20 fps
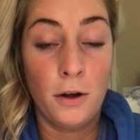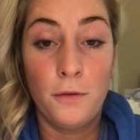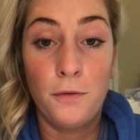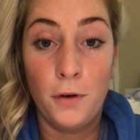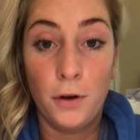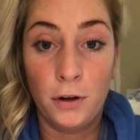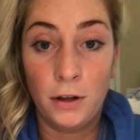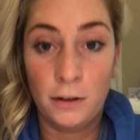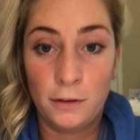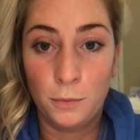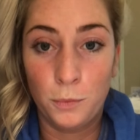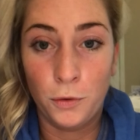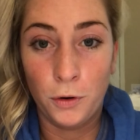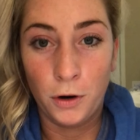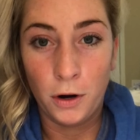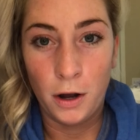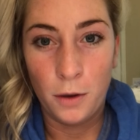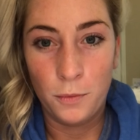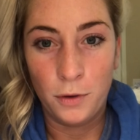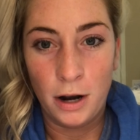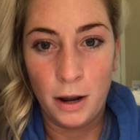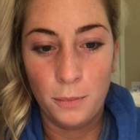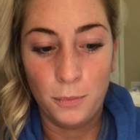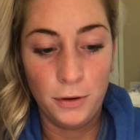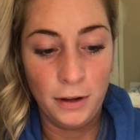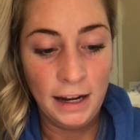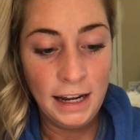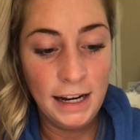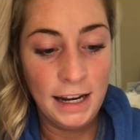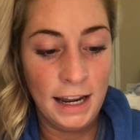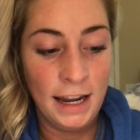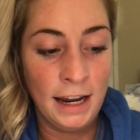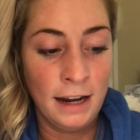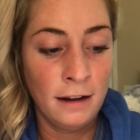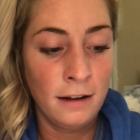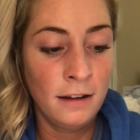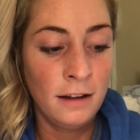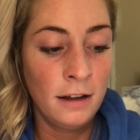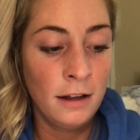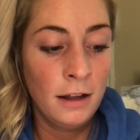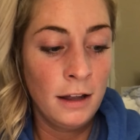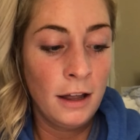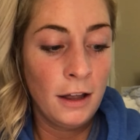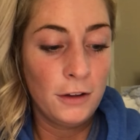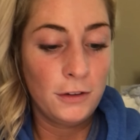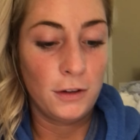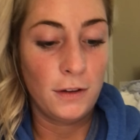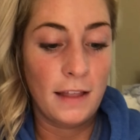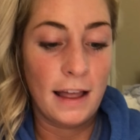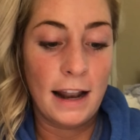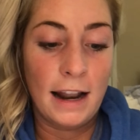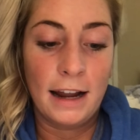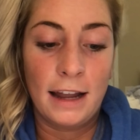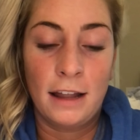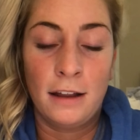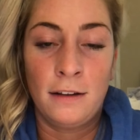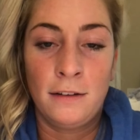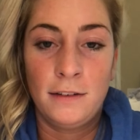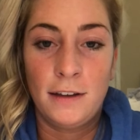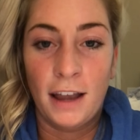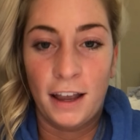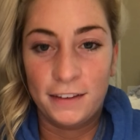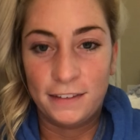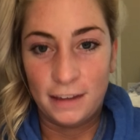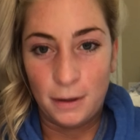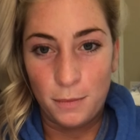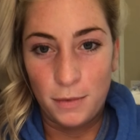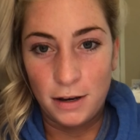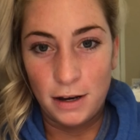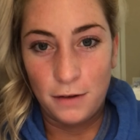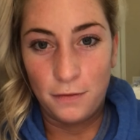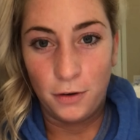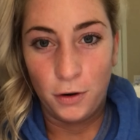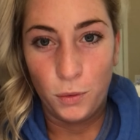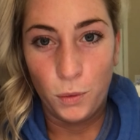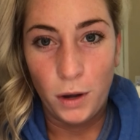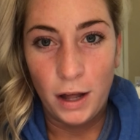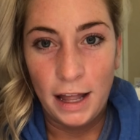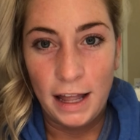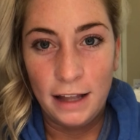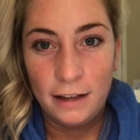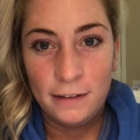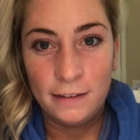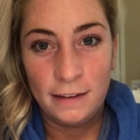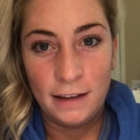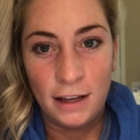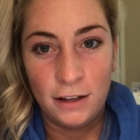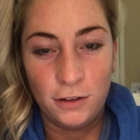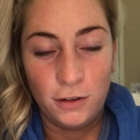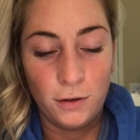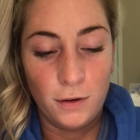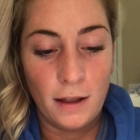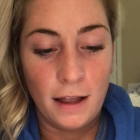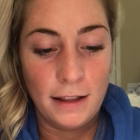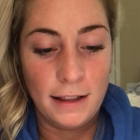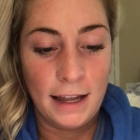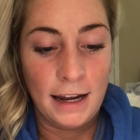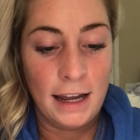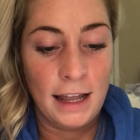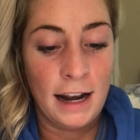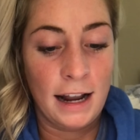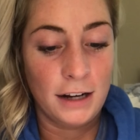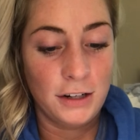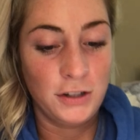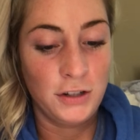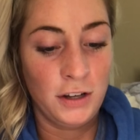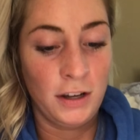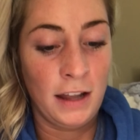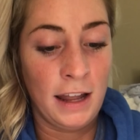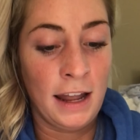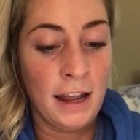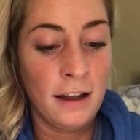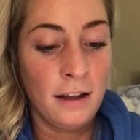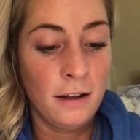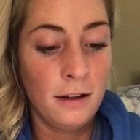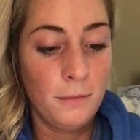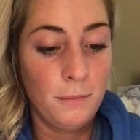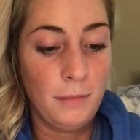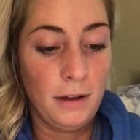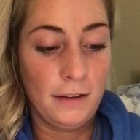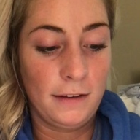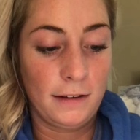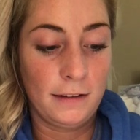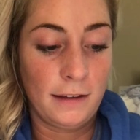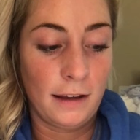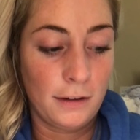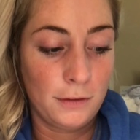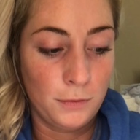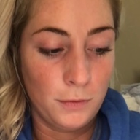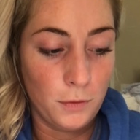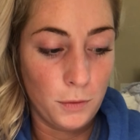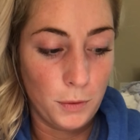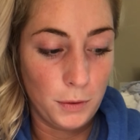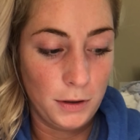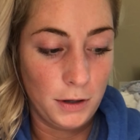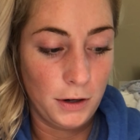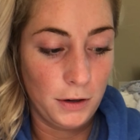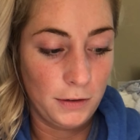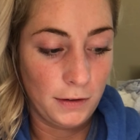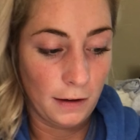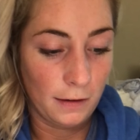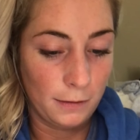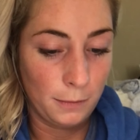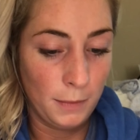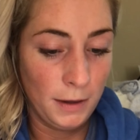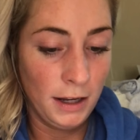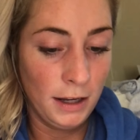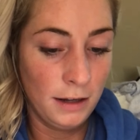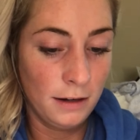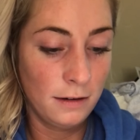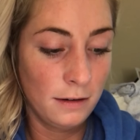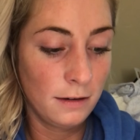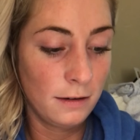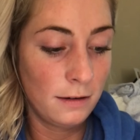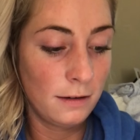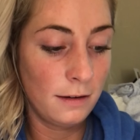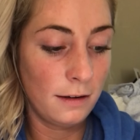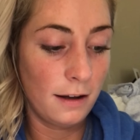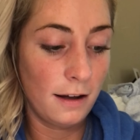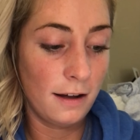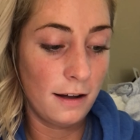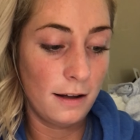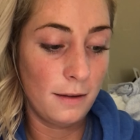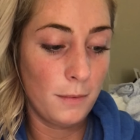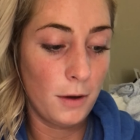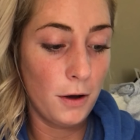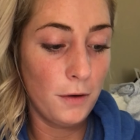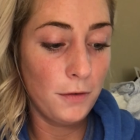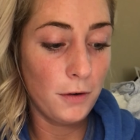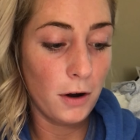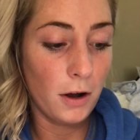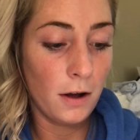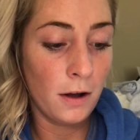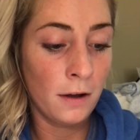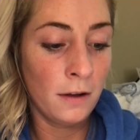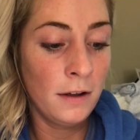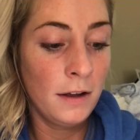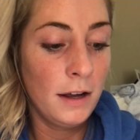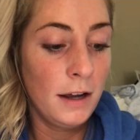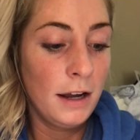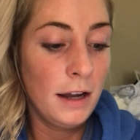focus more on when I'm planning, so that I can test them in different ways and so that they can actually be successful with their assessment. Overall,